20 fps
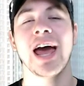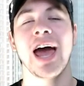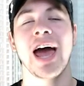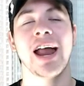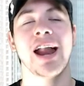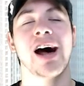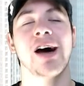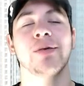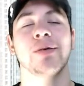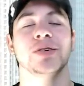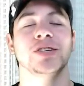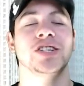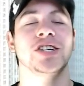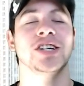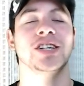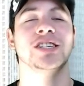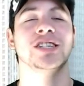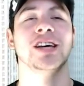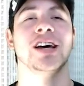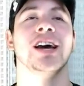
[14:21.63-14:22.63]
and I was
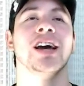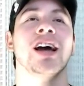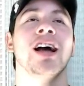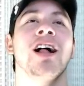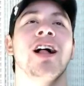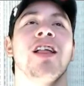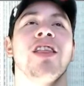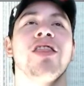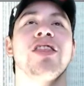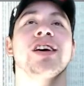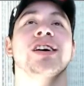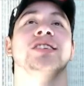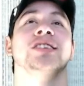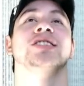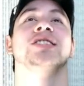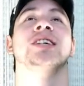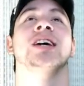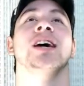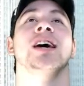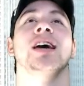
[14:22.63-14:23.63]
just like,
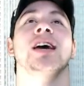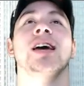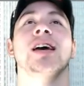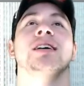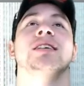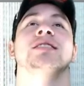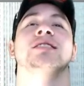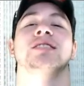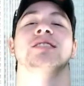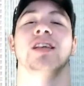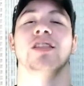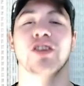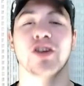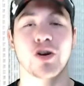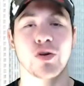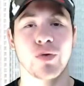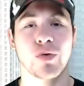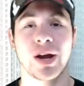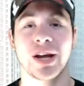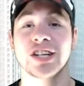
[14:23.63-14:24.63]
this is the
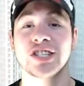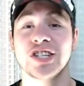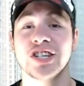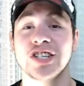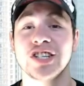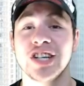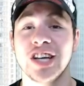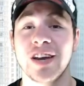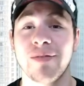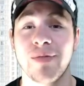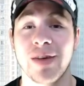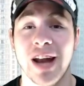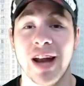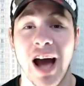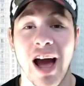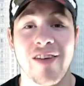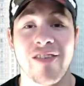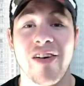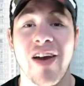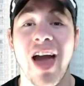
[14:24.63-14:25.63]
greatest achievement
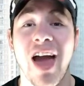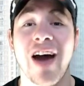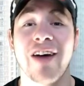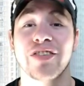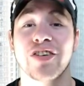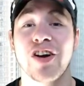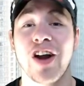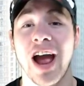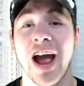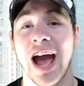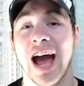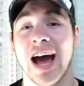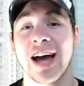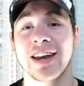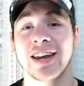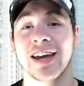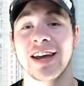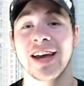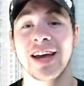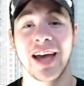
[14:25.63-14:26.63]
I've ever had.
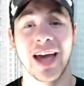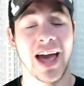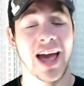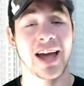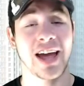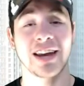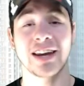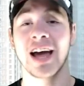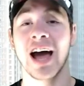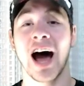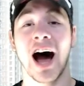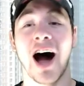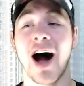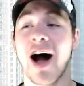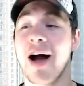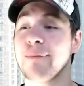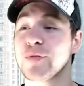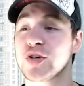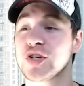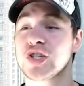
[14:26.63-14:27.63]
And
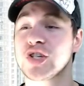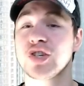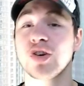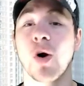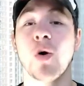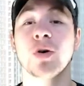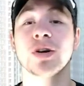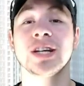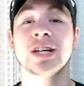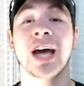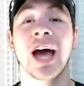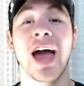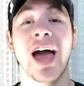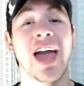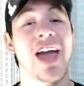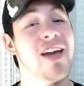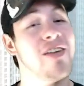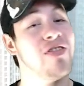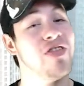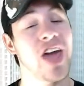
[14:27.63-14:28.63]
I'm stoked
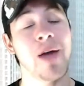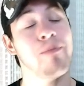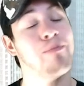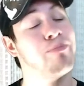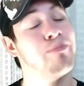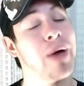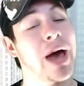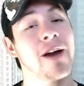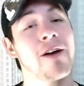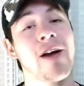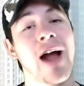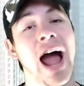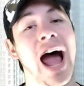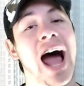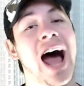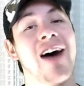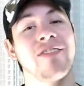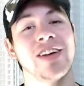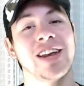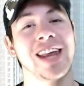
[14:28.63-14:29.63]
they better
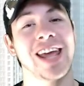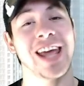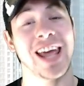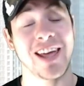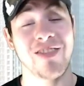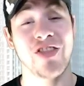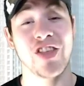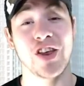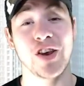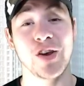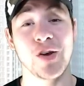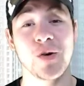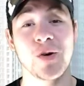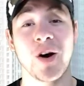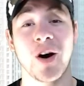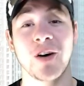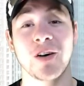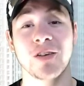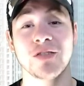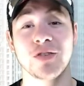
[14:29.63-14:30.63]
have it in the new
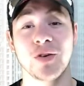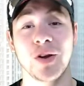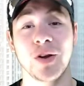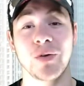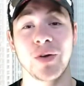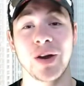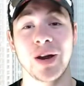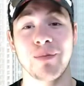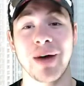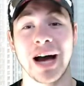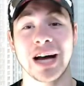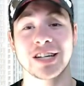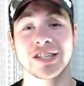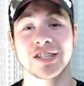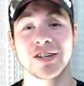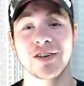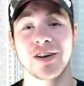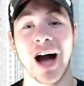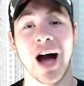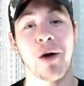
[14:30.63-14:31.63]
Call of Duty
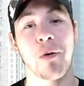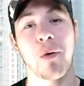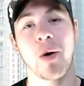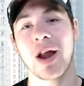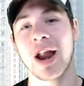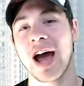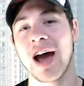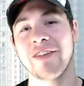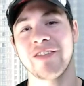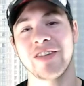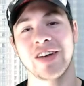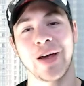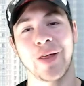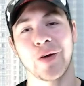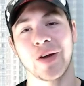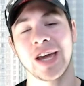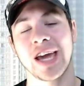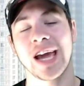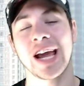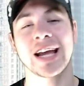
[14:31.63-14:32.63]
Remastered. I want to have
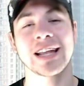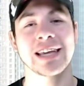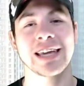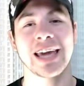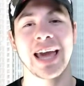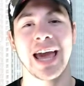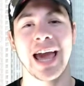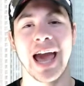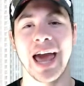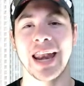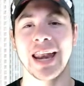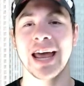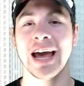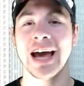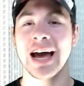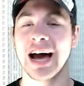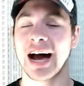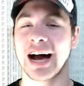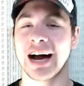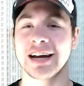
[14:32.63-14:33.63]
another kick at the can
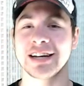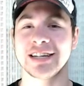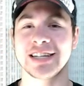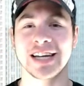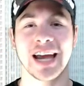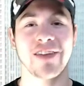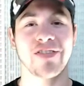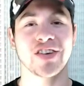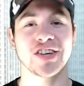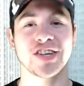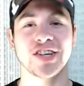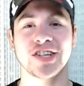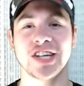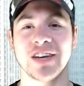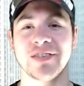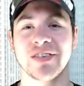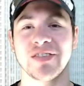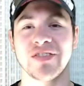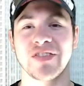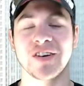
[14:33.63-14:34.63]
to get this
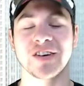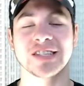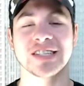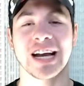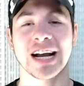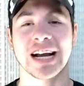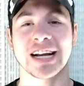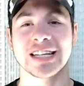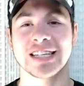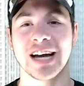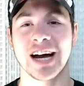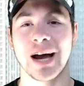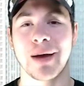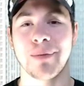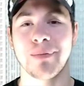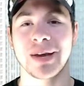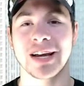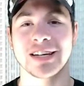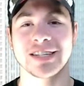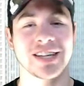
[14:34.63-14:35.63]
achievement for a second time,
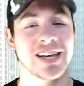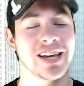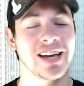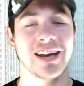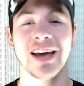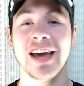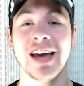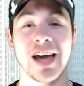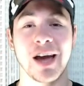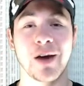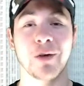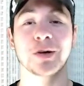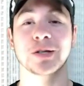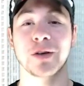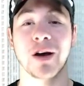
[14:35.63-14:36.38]
because it was,